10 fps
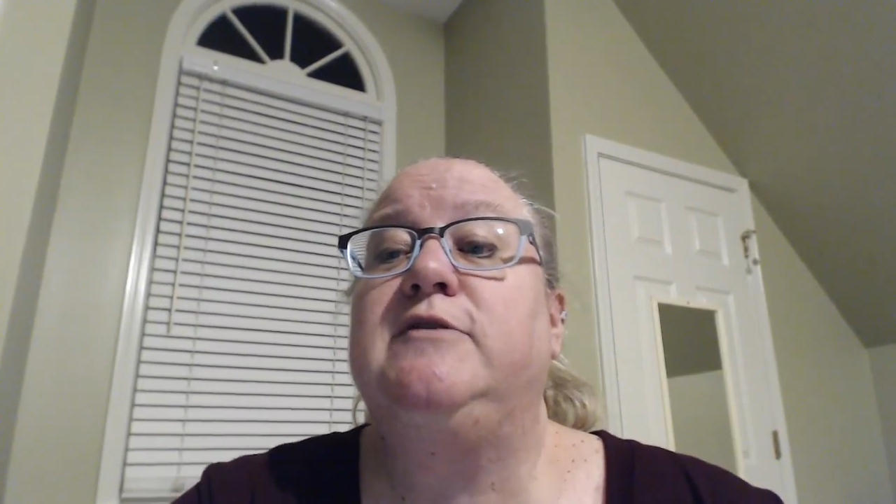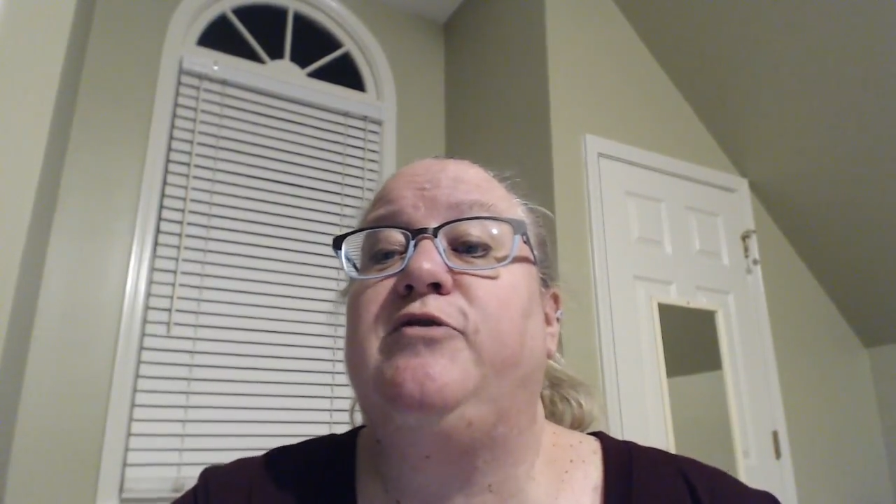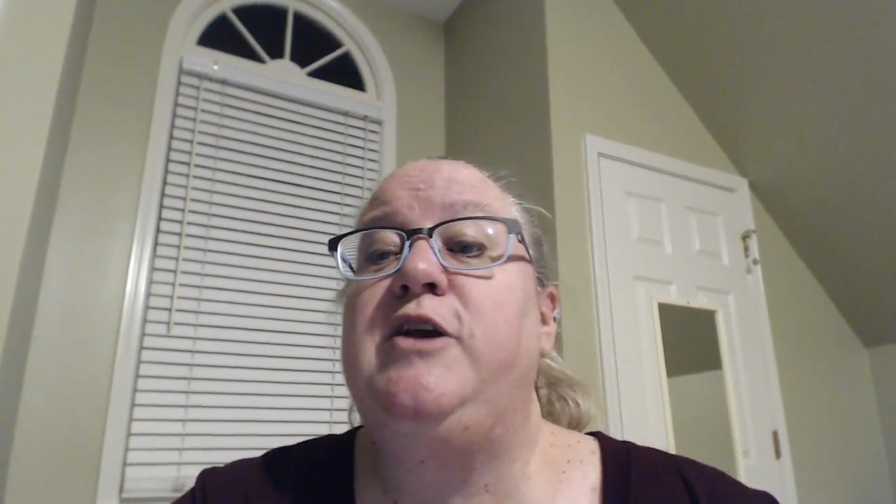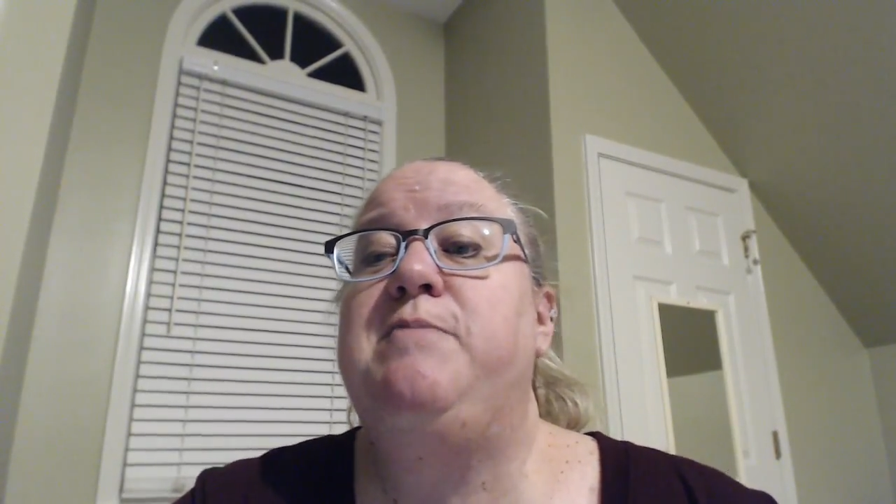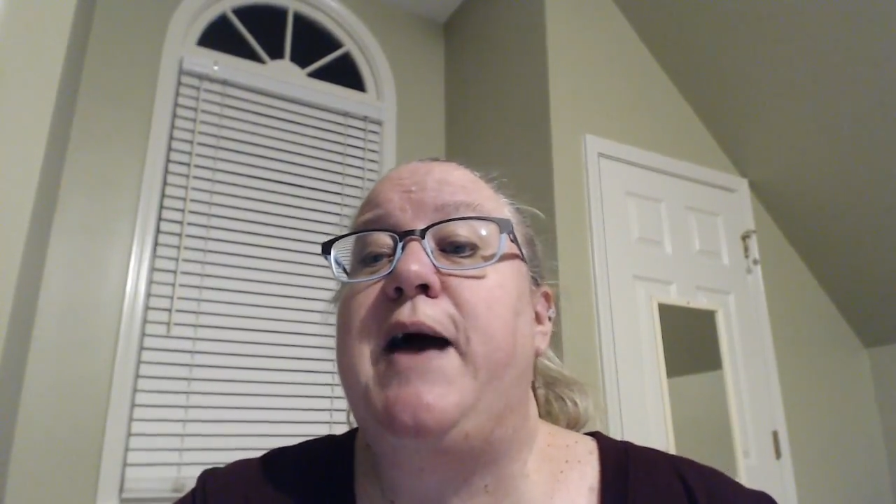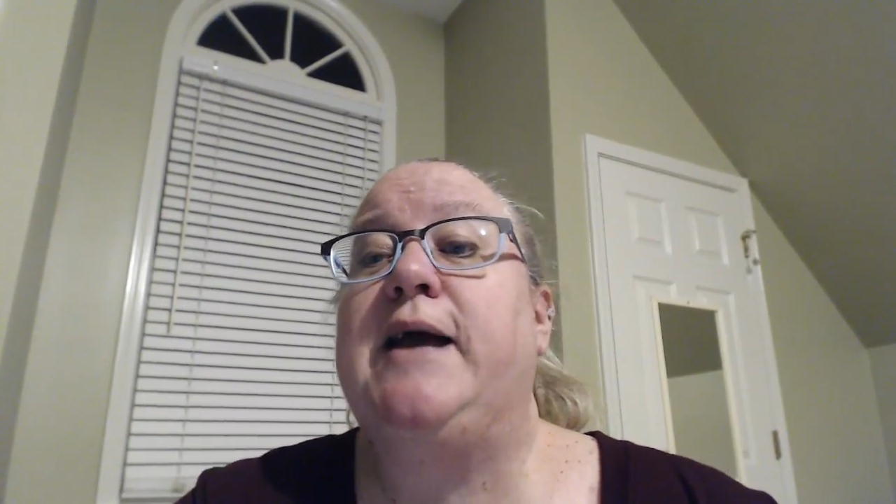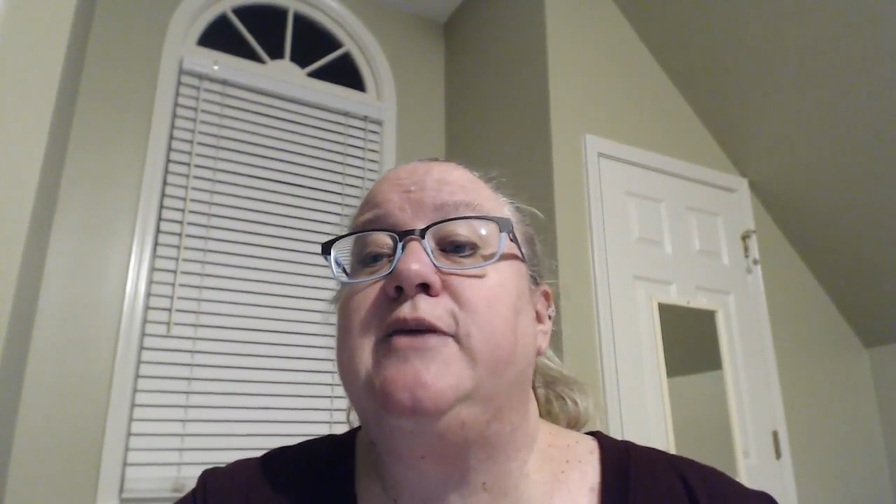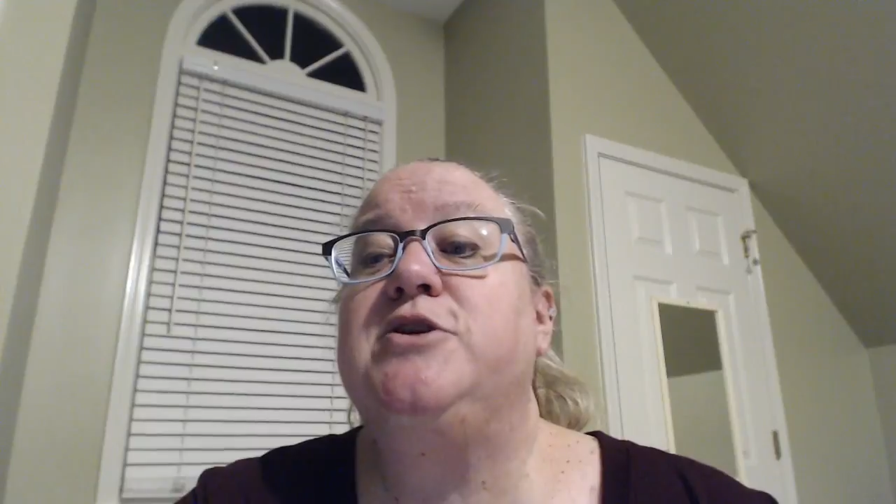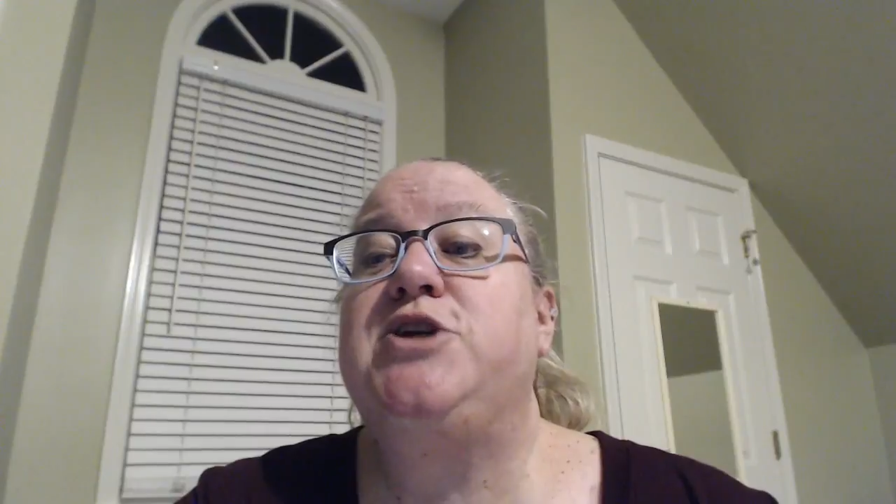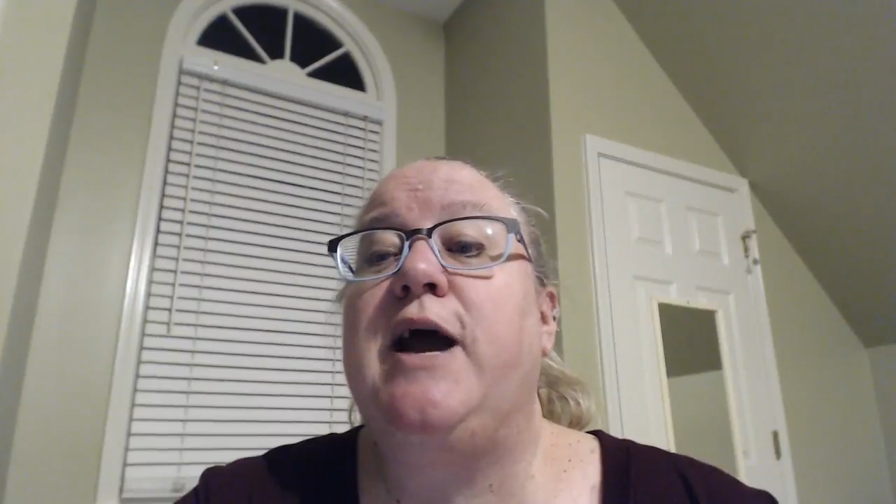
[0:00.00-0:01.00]
feedback in the
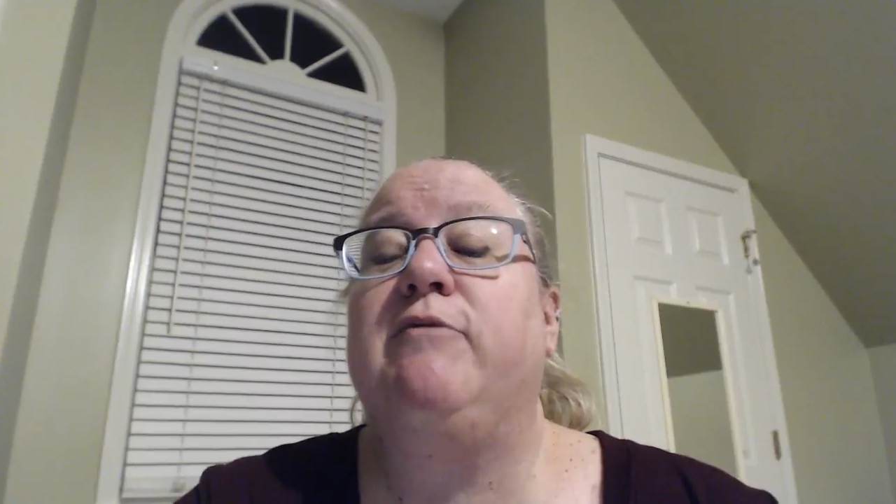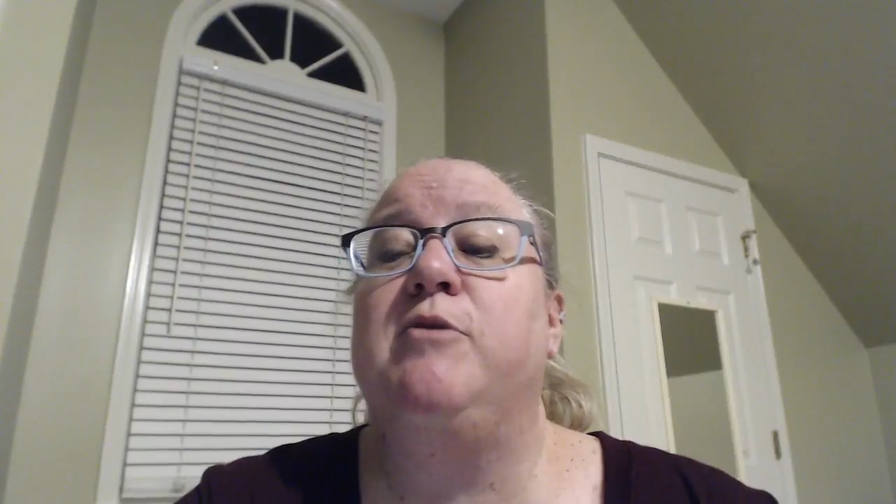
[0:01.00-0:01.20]
chat room.